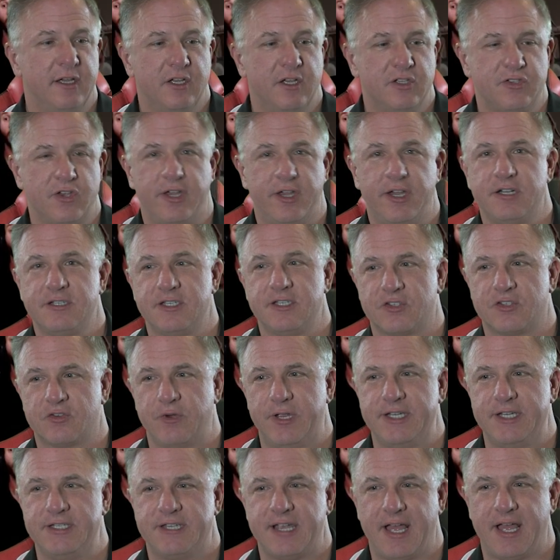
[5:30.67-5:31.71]
So here's a
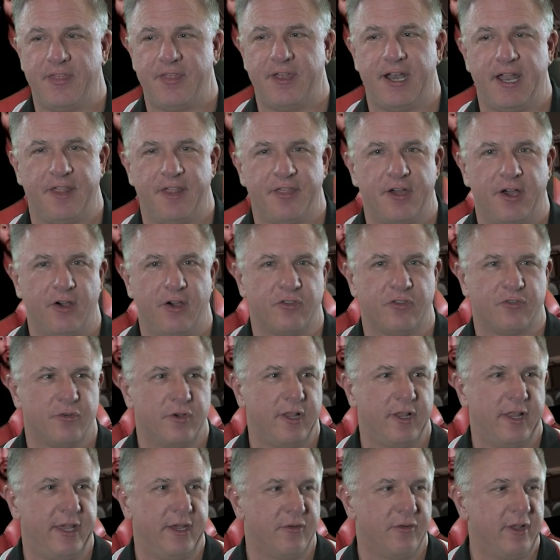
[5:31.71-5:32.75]
screenshot that I thought was
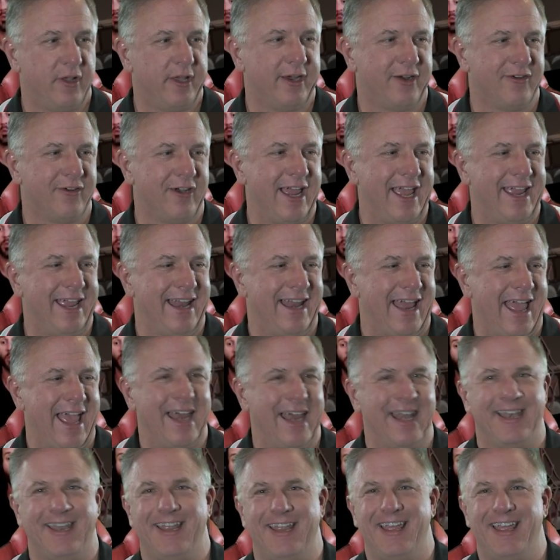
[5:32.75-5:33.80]
really, really great.
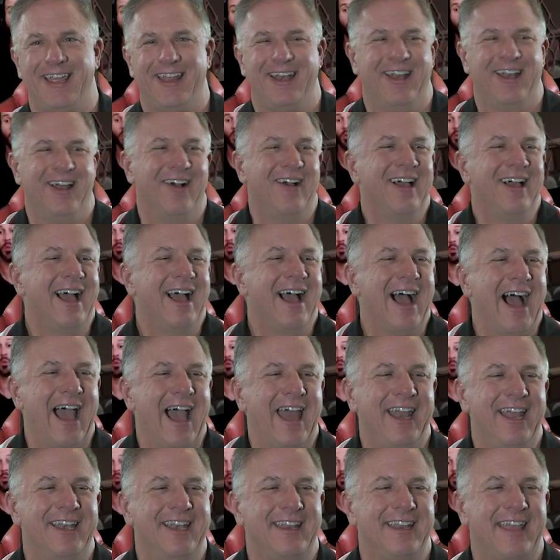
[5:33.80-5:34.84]
And I
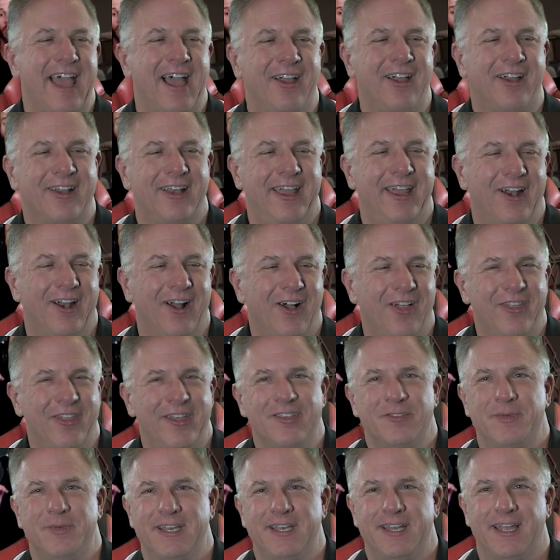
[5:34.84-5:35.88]
didn't calculate all
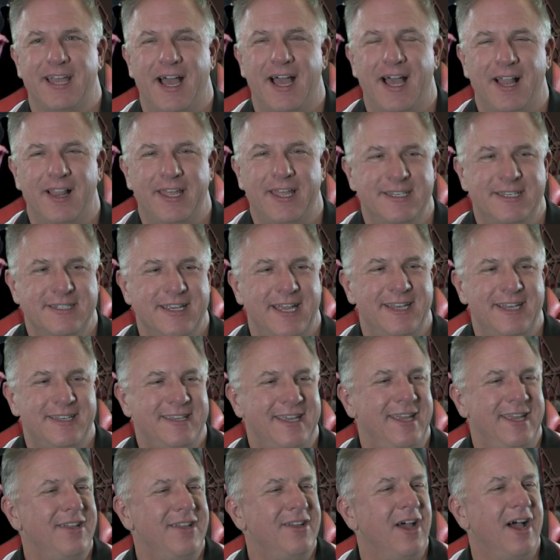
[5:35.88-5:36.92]
these, but golly,
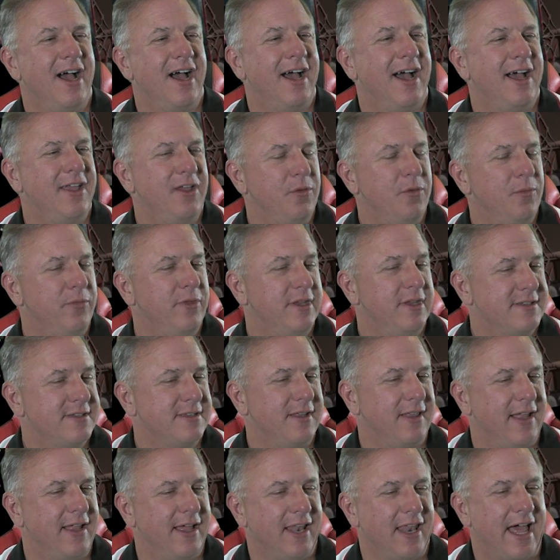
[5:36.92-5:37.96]
JT, there's
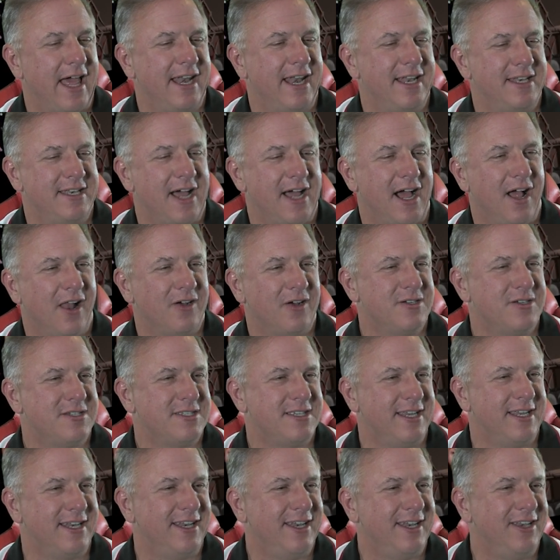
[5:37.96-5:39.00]
a lot of dollars
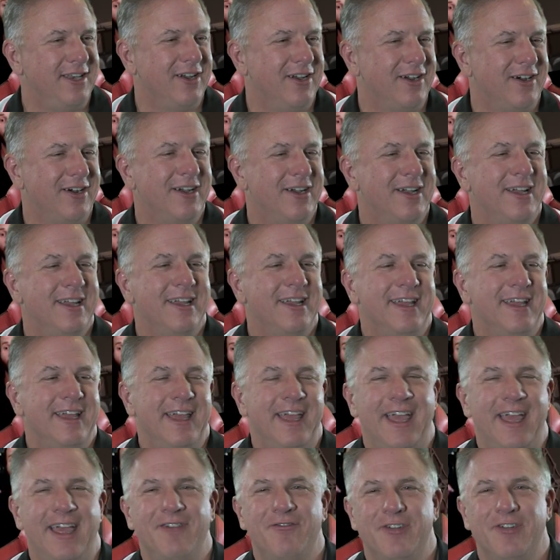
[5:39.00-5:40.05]
sitting in your
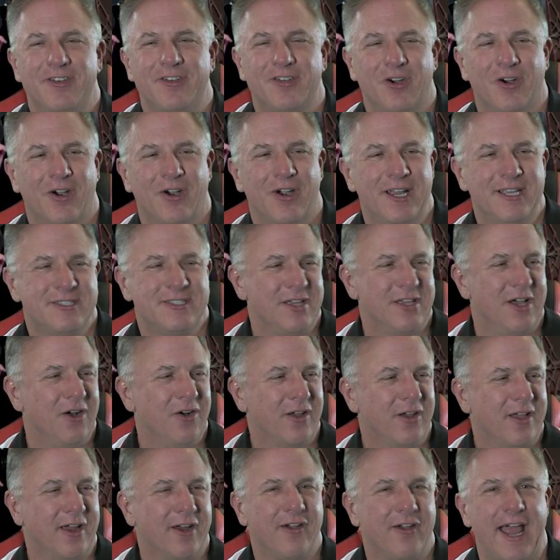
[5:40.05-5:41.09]
inventory. So
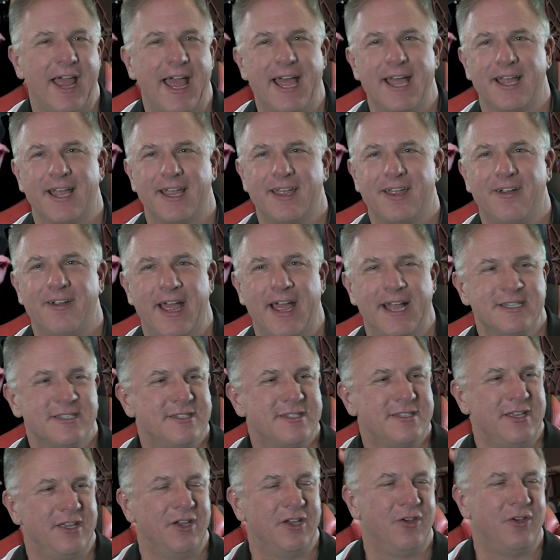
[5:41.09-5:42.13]
congrats
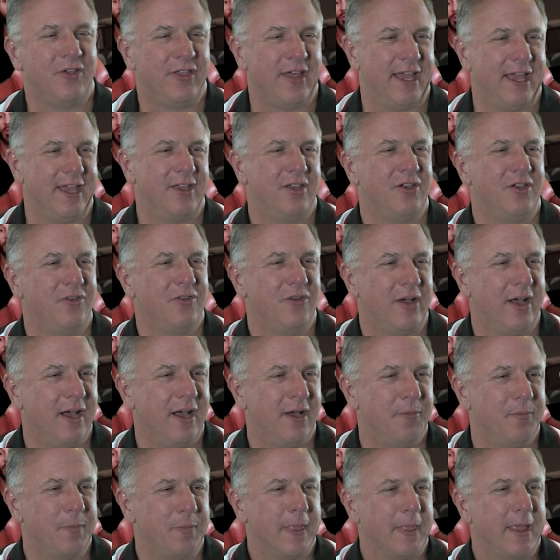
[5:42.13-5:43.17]
to you that you
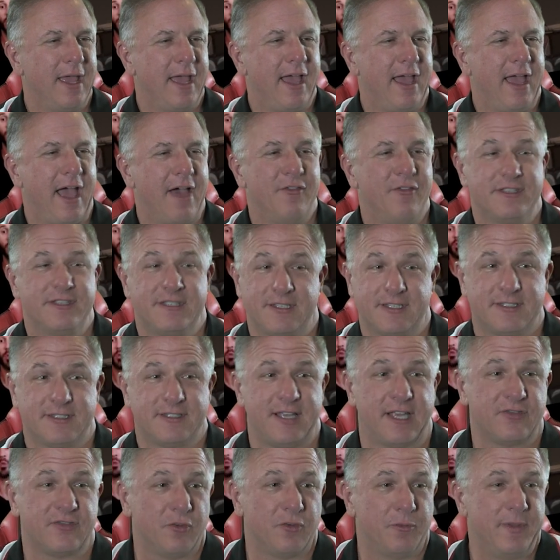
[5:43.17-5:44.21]
have a
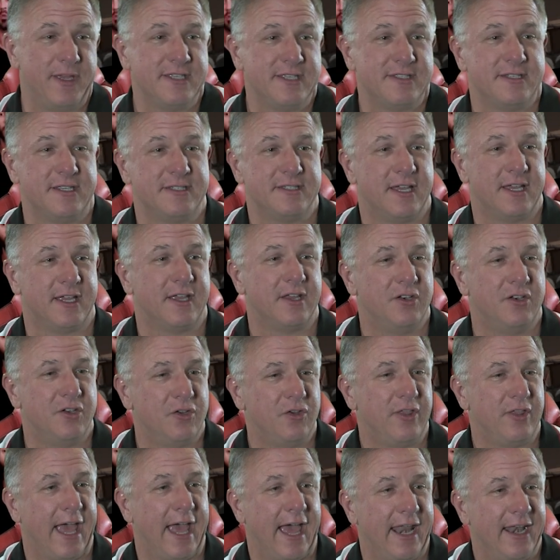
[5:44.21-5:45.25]
successful business and can do
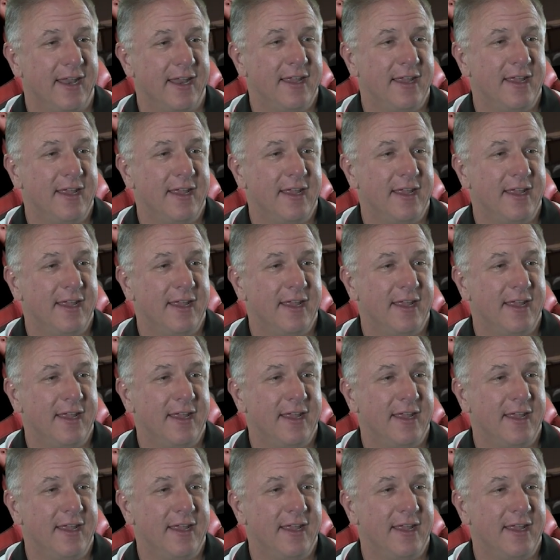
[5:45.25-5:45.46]
that.